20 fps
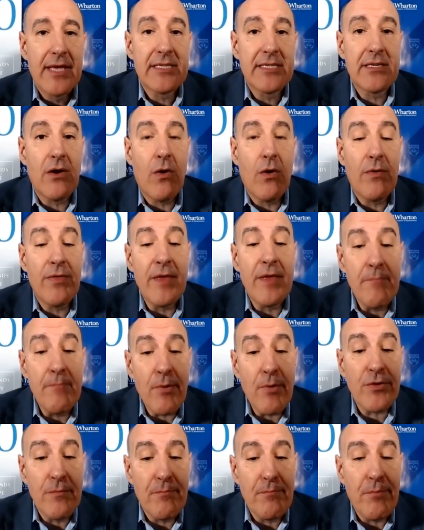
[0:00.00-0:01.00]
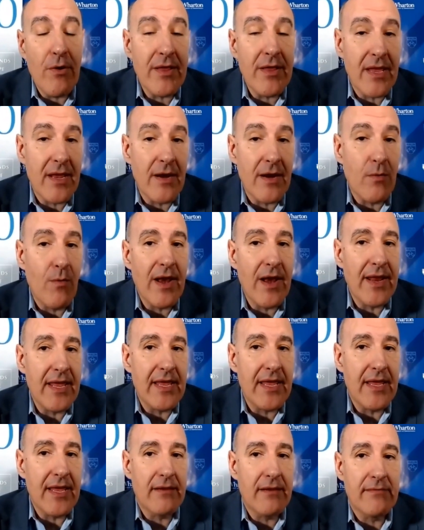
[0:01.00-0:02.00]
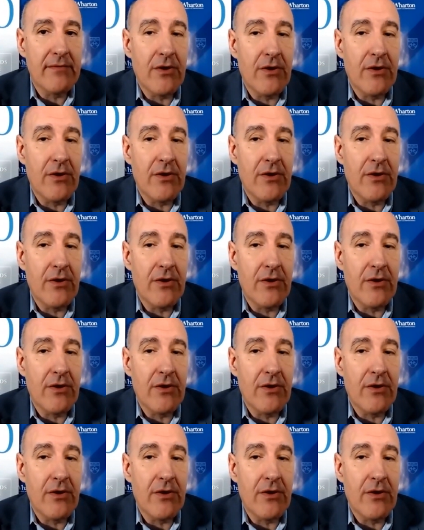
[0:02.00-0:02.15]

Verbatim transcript: So the important point here really,